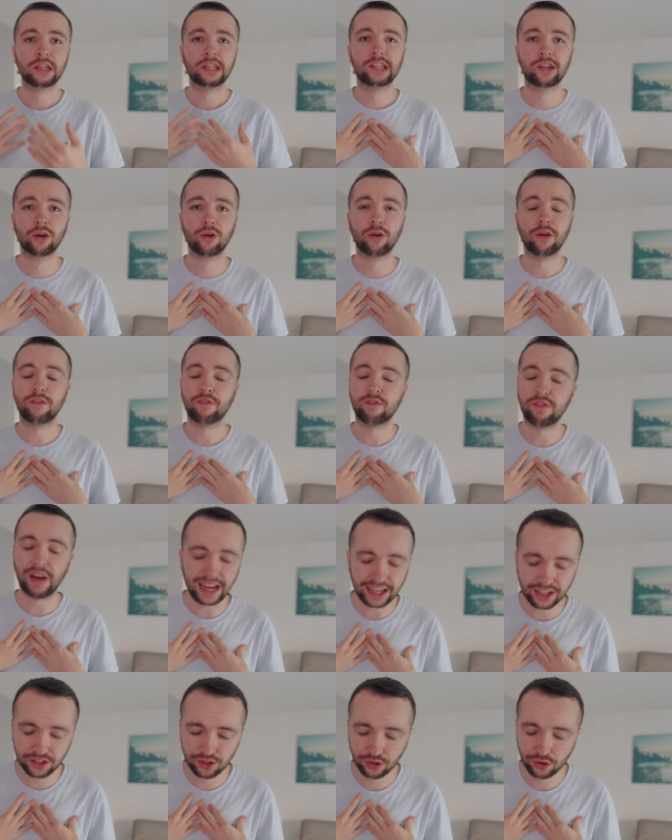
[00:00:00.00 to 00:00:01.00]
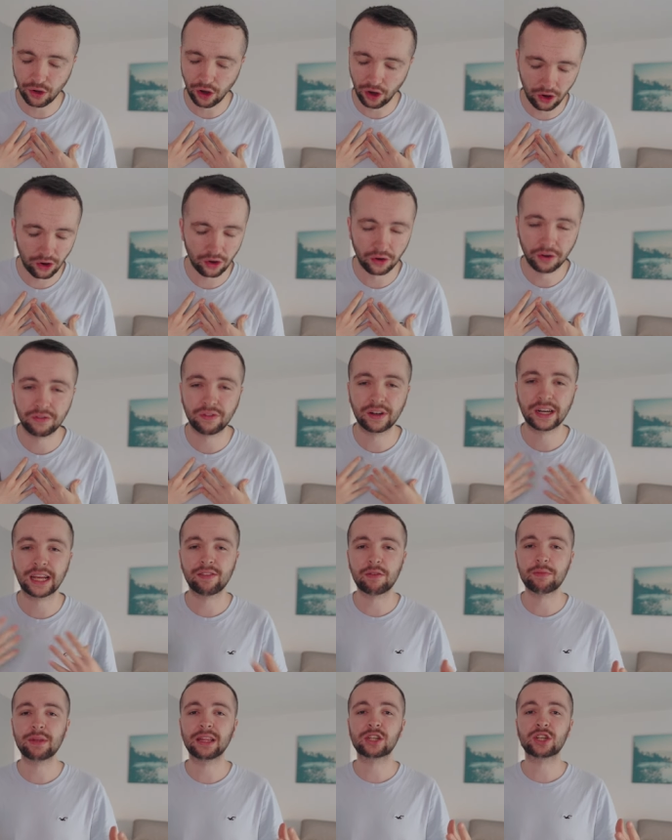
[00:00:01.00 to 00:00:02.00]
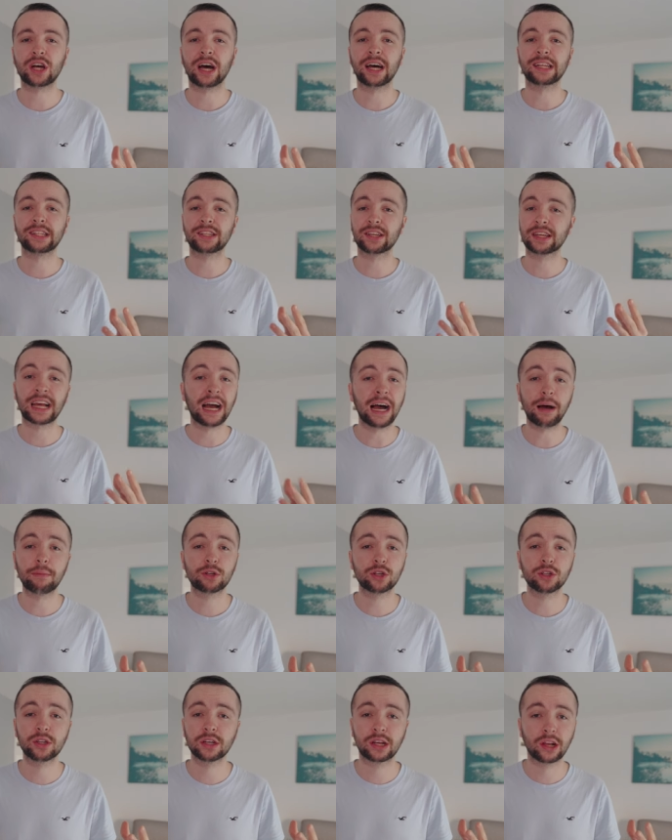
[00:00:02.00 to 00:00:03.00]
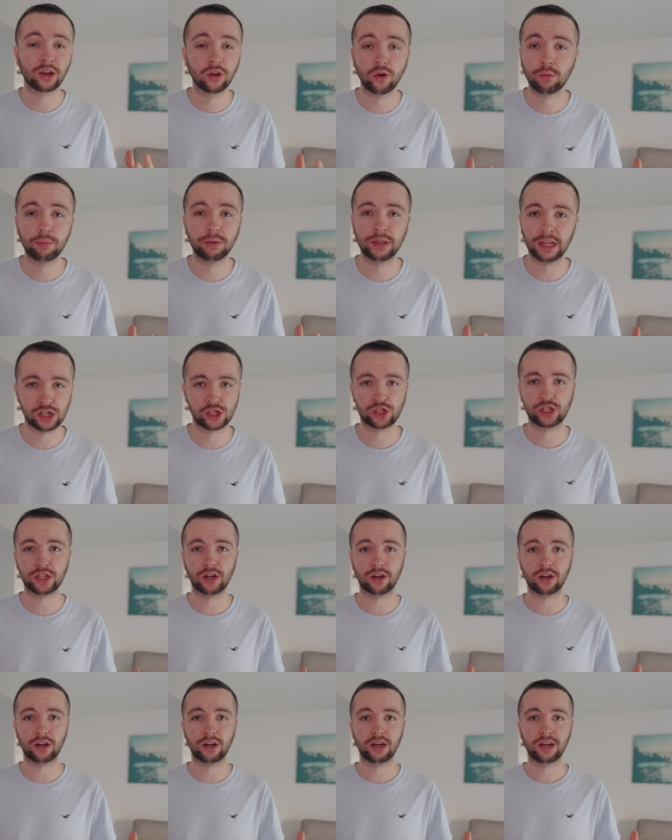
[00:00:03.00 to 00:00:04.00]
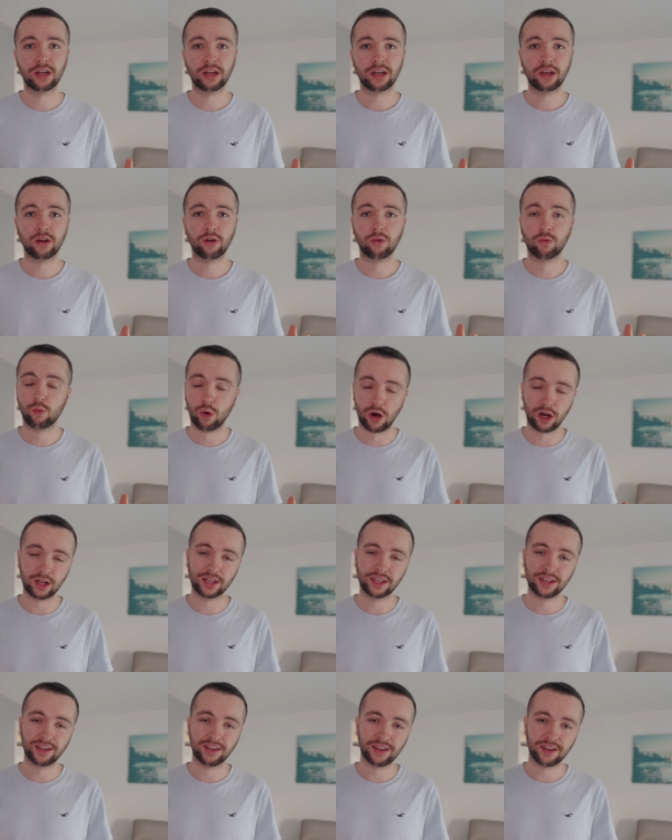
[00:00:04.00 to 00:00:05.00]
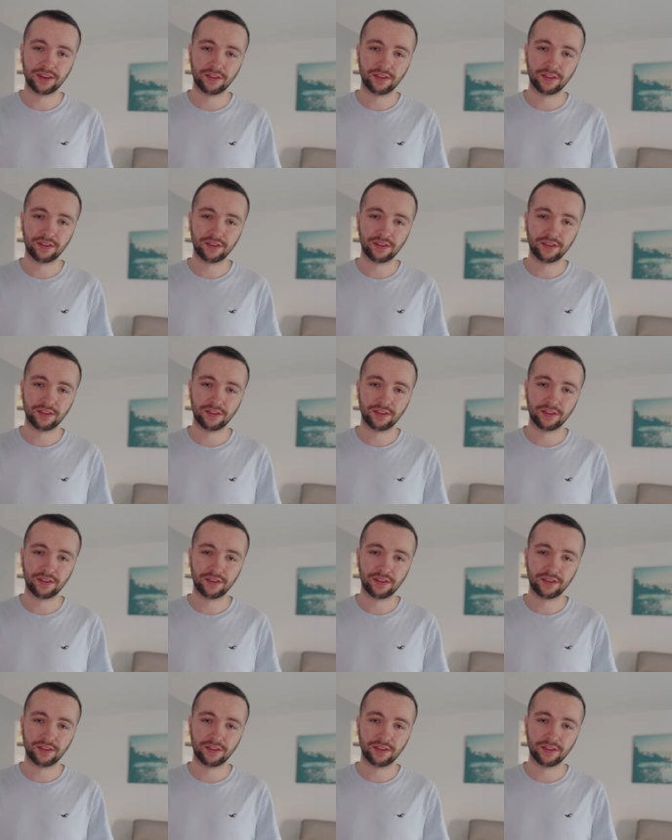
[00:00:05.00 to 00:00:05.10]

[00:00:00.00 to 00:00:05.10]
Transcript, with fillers: So thank you all for giving me the chance to capture the globe this year, one